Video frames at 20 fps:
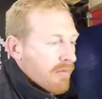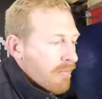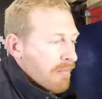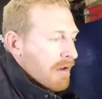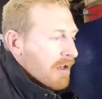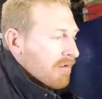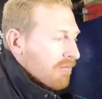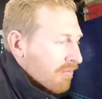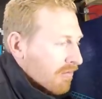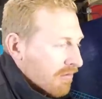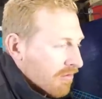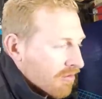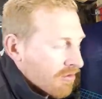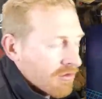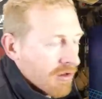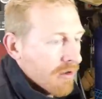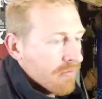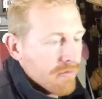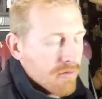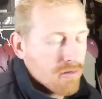beast with the
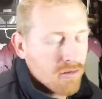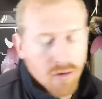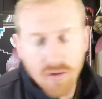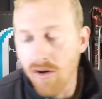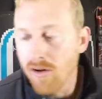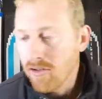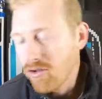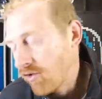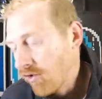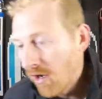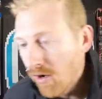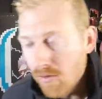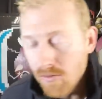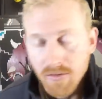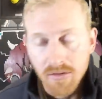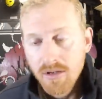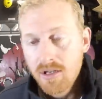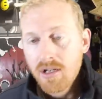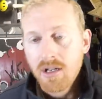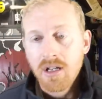severed torso.
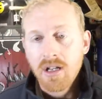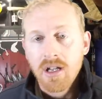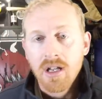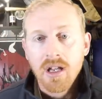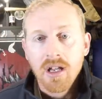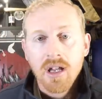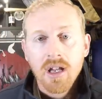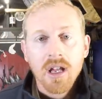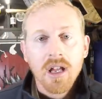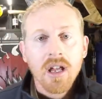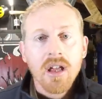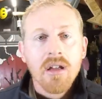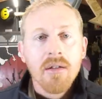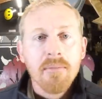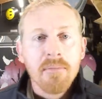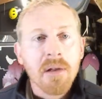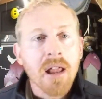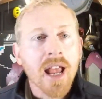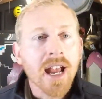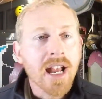
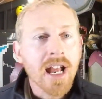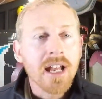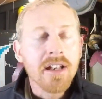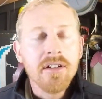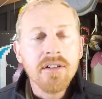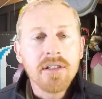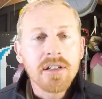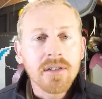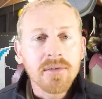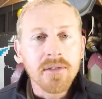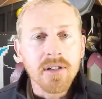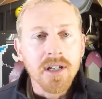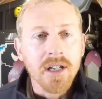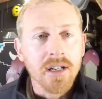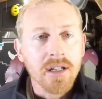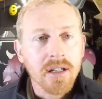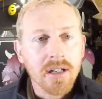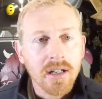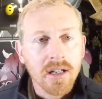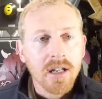But I got news for you.
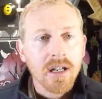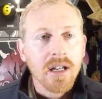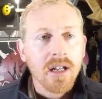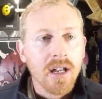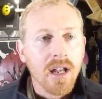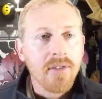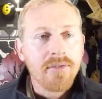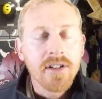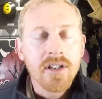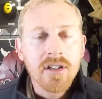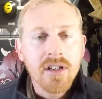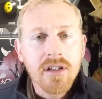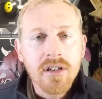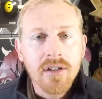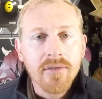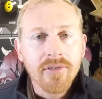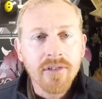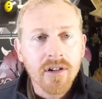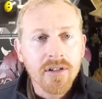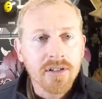If this is
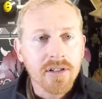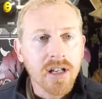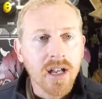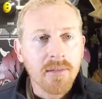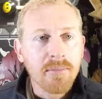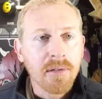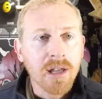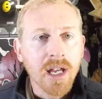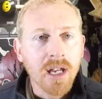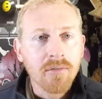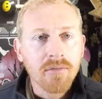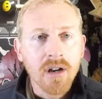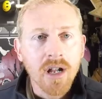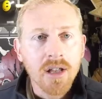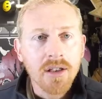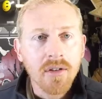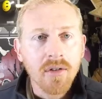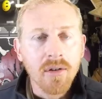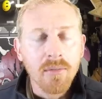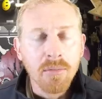your first time playing
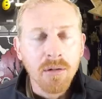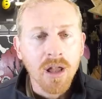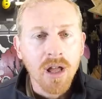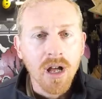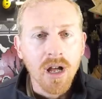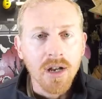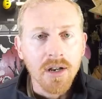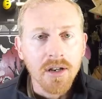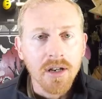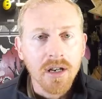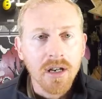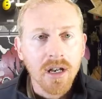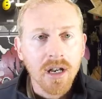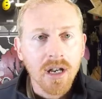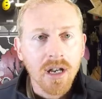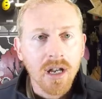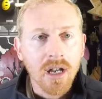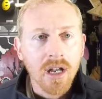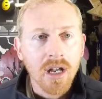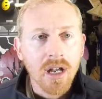Rondo of Blood,
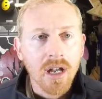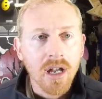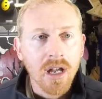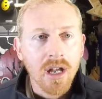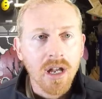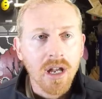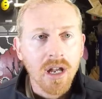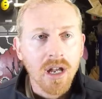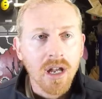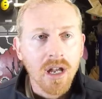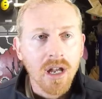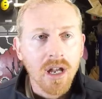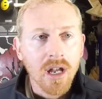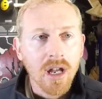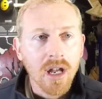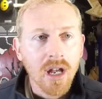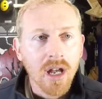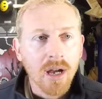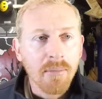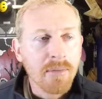
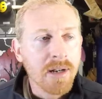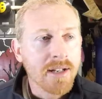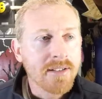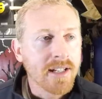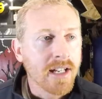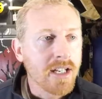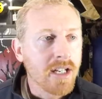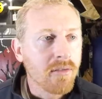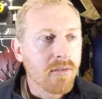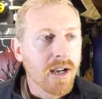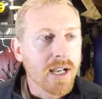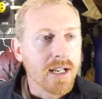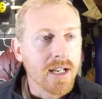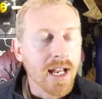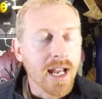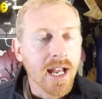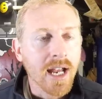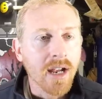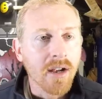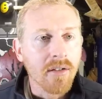I'm going to tell you right
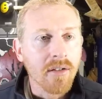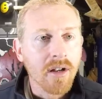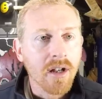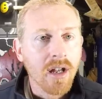now,